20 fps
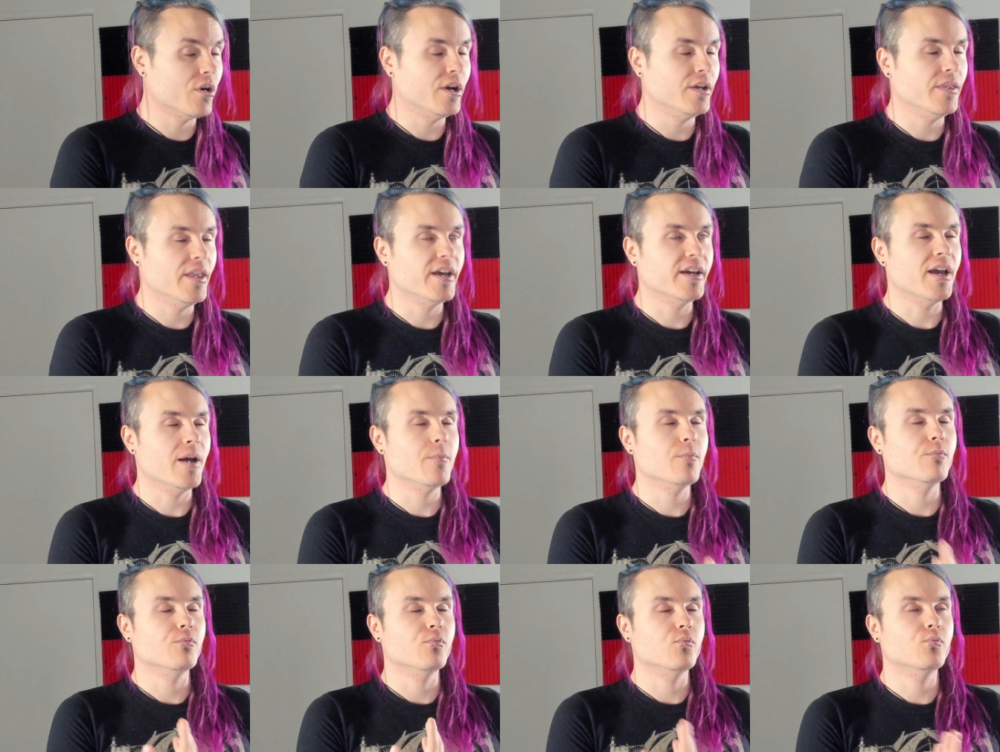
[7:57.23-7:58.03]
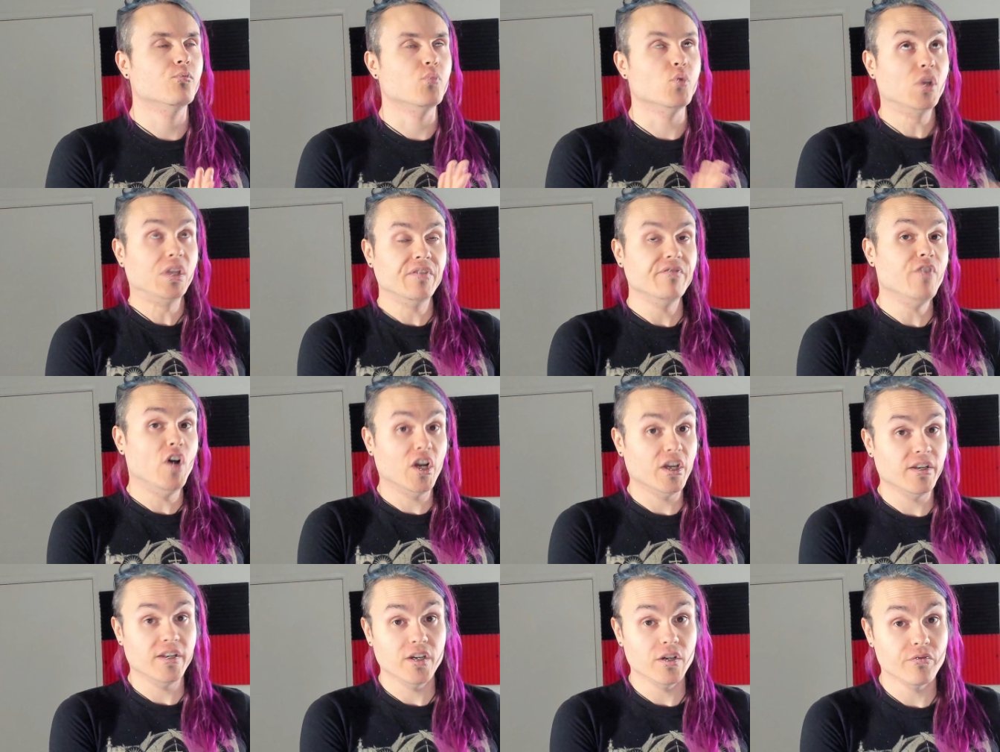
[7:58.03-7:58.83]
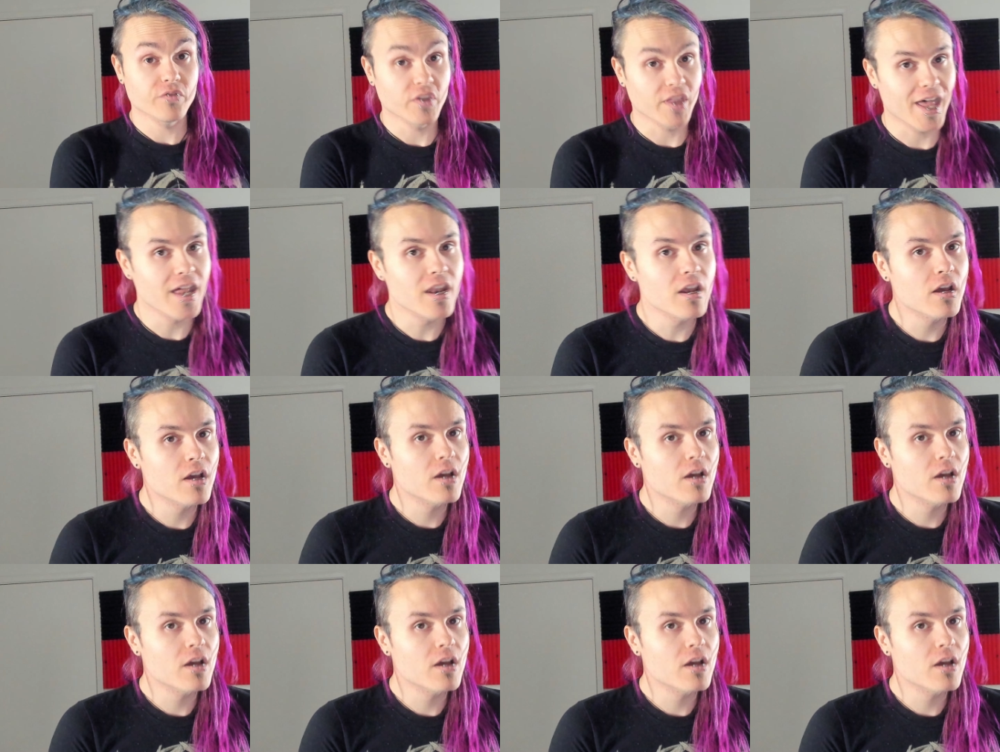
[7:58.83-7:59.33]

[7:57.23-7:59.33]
And like, I'm really fucking here for that.